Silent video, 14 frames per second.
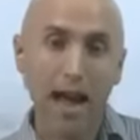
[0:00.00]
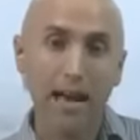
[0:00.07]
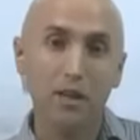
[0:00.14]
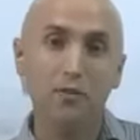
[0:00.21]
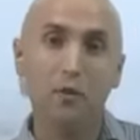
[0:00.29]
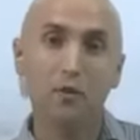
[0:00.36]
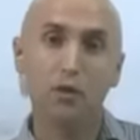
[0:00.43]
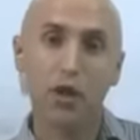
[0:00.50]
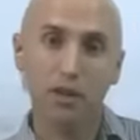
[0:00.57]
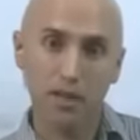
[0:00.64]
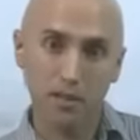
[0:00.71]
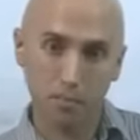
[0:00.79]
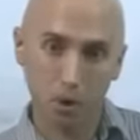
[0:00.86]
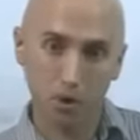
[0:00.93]
And you've got
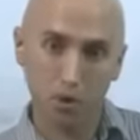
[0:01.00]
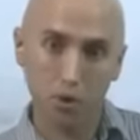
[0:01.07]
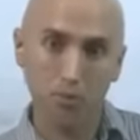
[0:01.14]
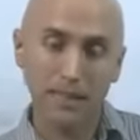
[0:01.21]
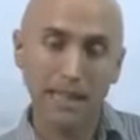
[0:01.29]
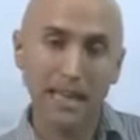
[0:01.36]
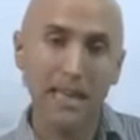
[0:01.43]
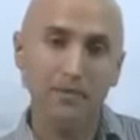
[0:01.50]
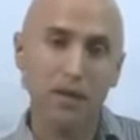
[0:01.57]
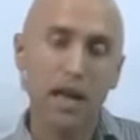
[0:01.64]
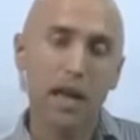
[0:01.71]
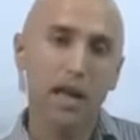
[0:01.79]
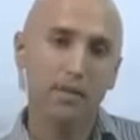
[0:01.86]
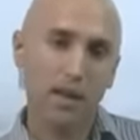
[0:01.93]
Chanibok, who believes
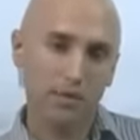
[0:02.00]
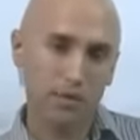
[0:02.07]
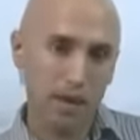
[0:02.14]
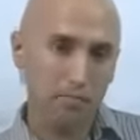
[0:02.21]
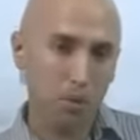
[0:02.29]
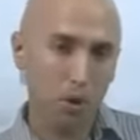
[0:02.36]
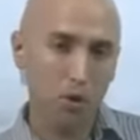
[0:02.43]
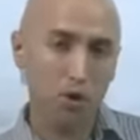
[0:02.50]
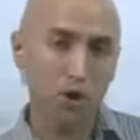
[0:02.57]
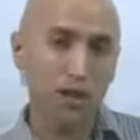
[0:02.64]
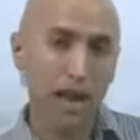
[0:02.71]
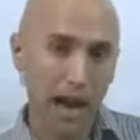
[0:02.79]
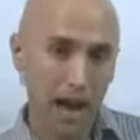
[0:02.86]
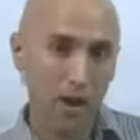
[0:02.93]
that if they push
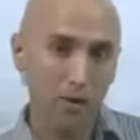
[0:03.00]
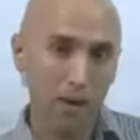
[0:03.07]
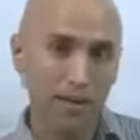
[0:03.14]
now,